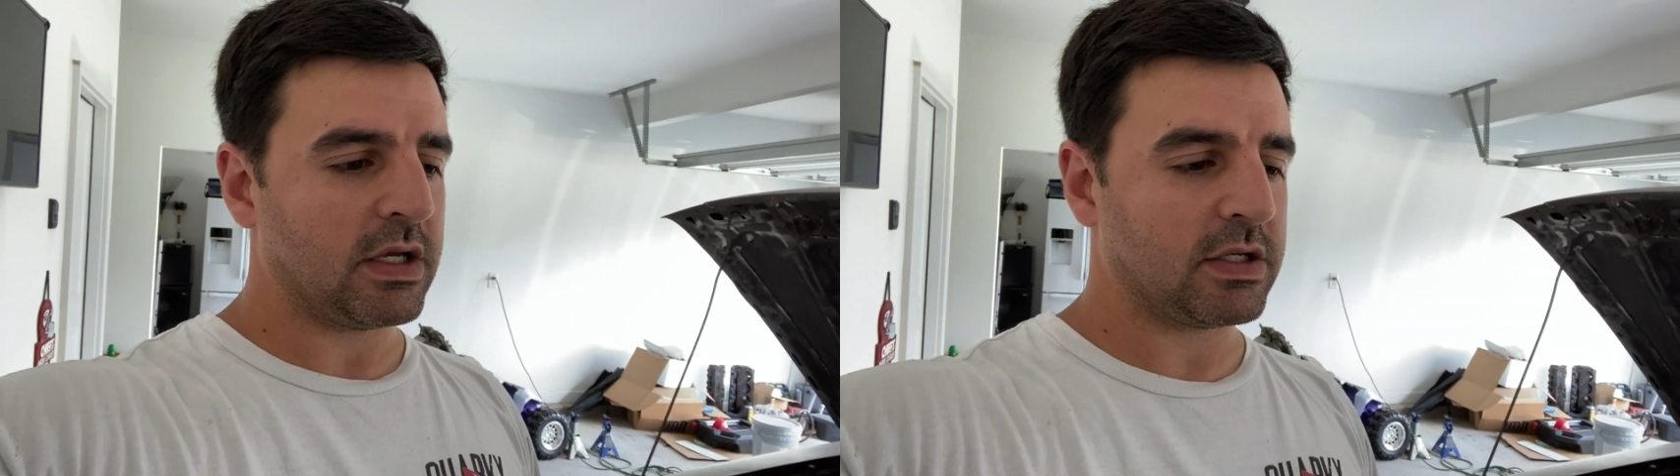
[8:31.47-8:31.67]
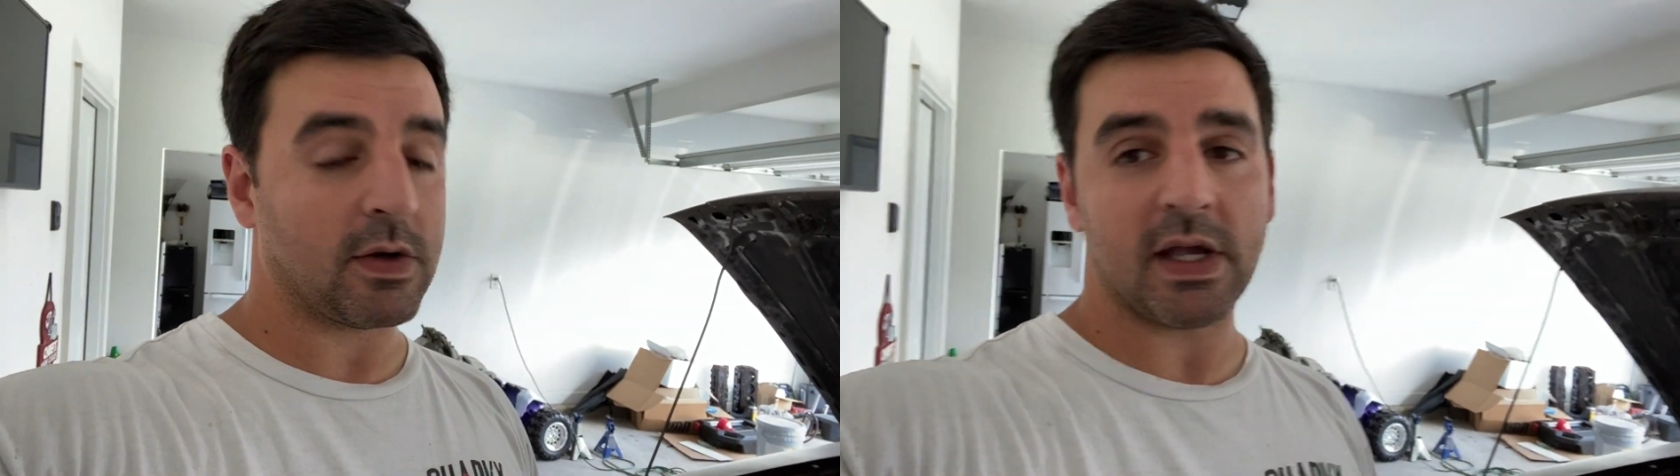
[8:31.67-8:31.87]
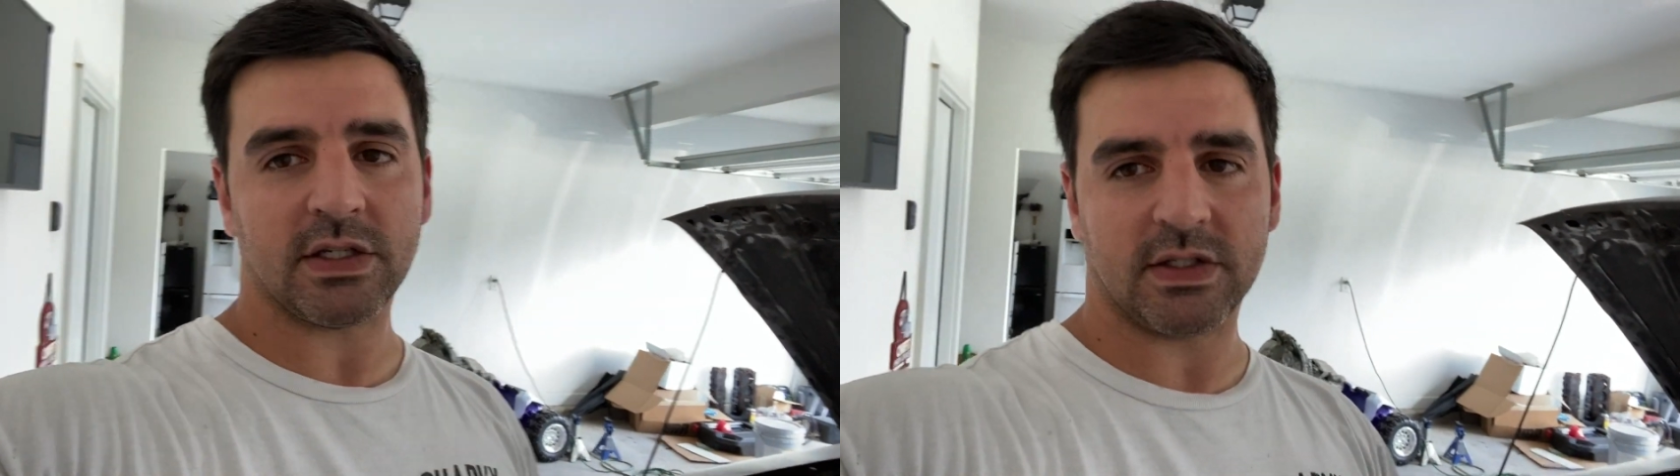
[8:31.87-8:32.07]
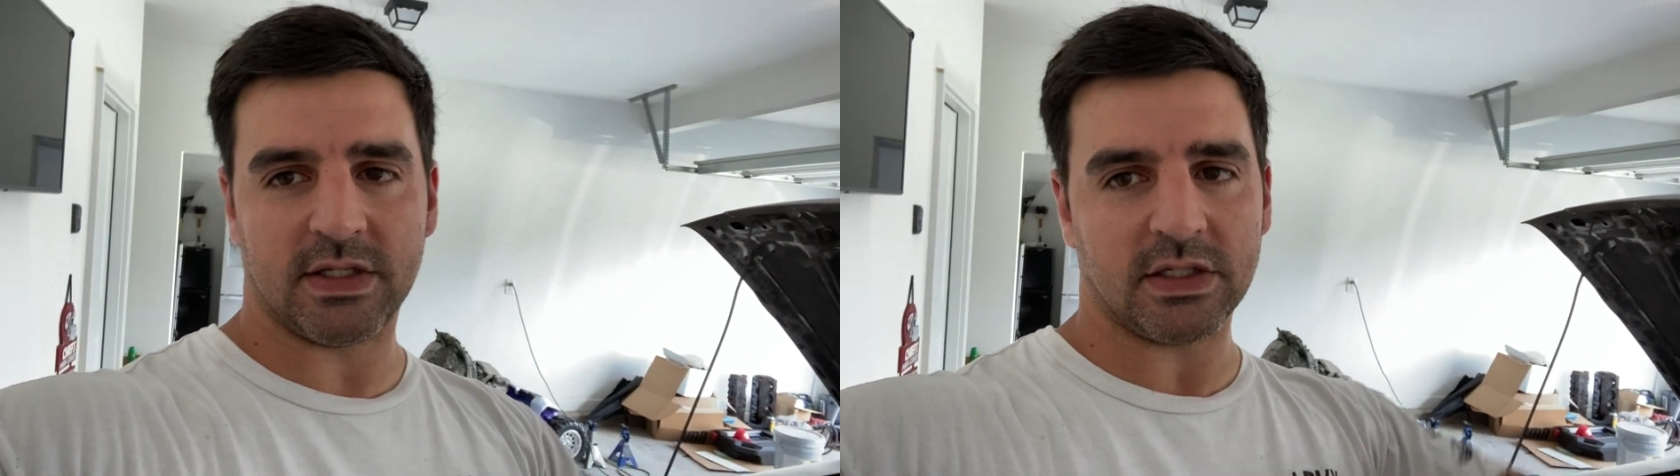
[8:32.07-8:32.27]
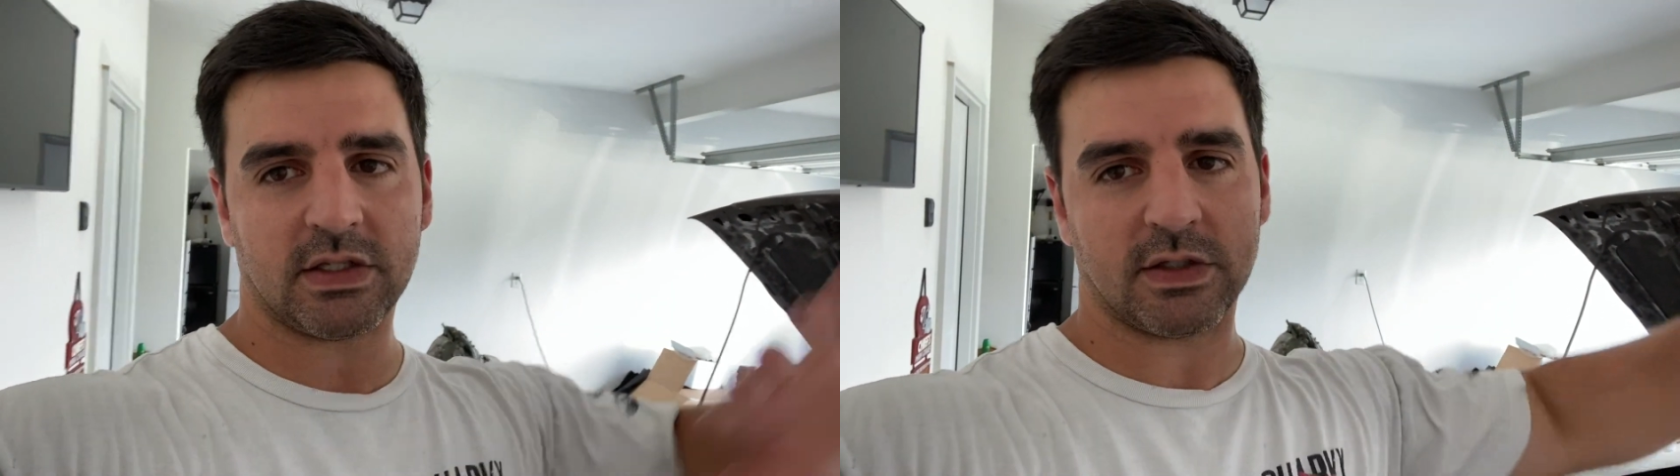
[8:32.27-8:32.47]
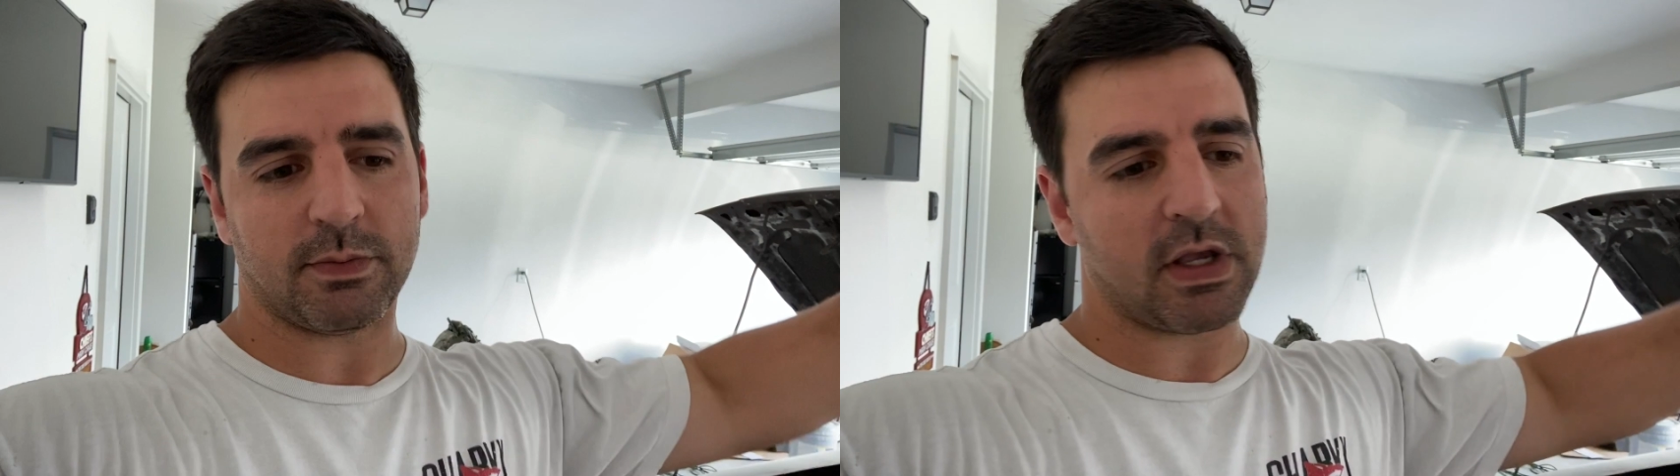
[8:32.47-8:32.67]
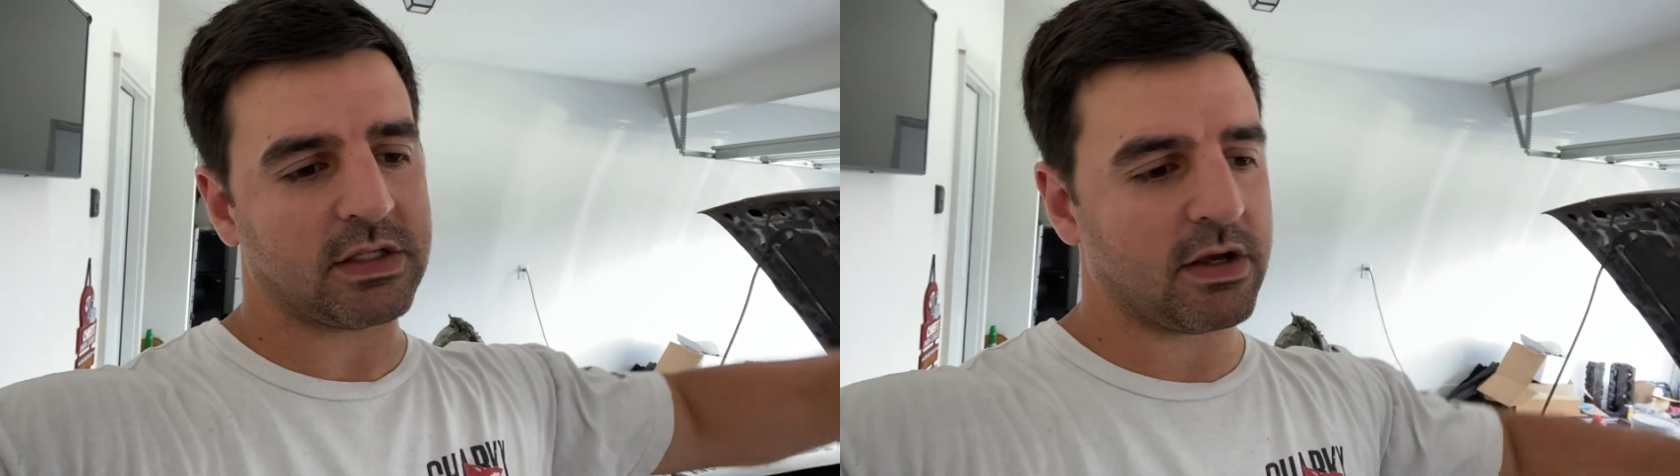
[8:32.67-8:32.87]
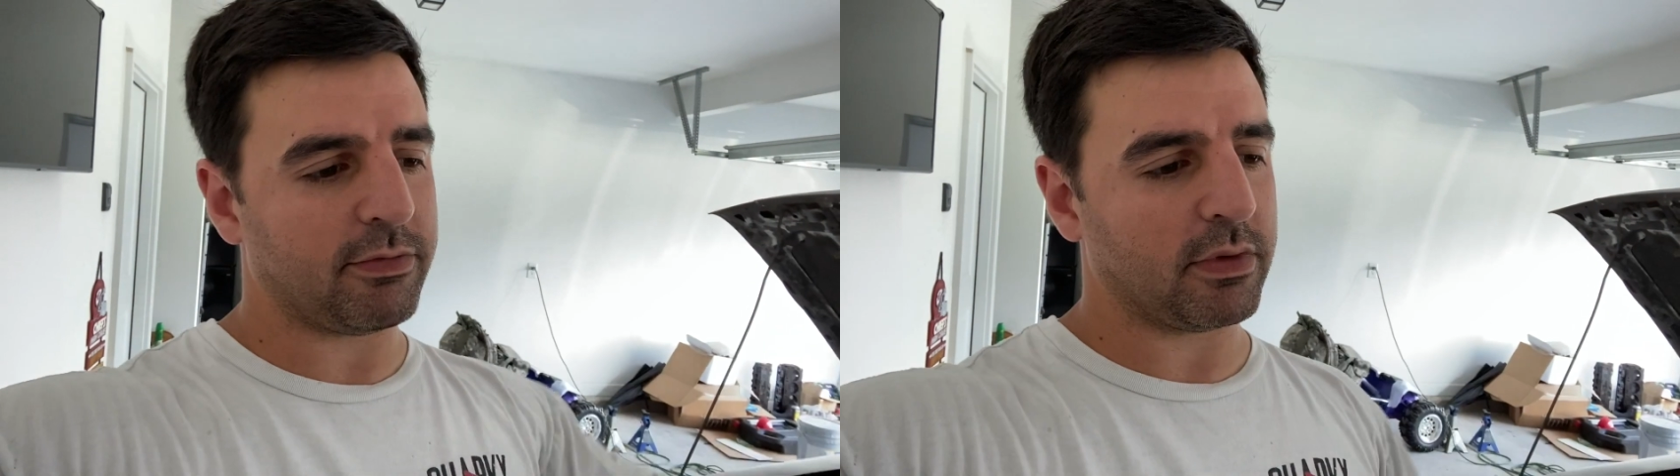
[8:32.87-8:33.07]
so I just distanced
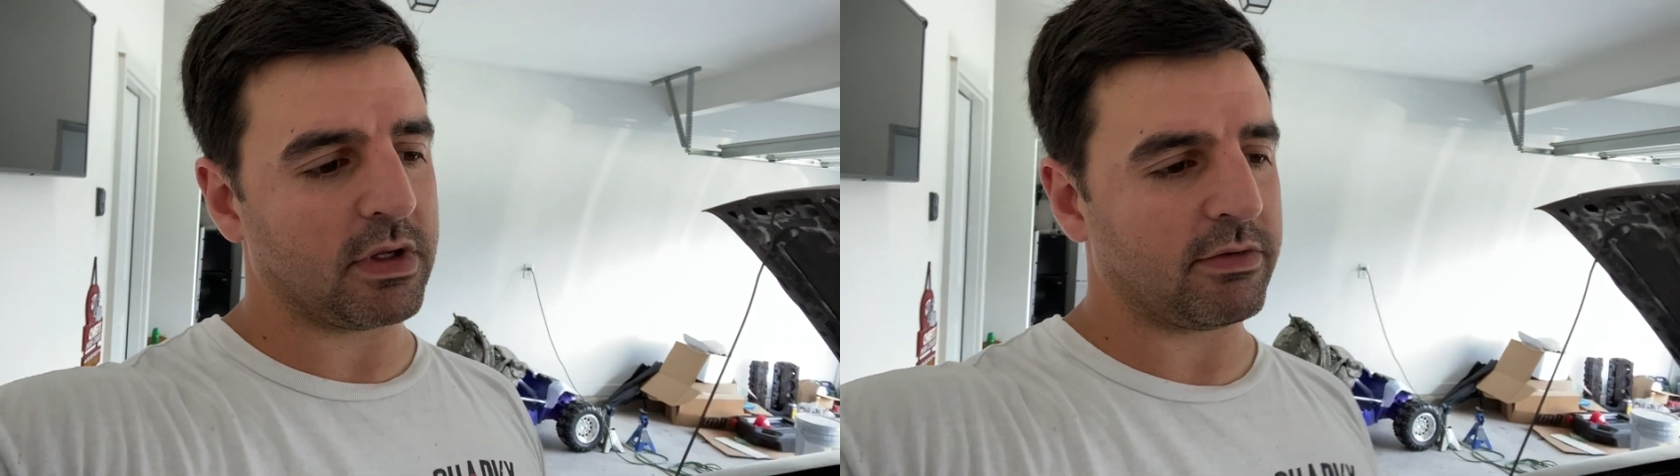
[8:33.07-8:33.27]
myself with it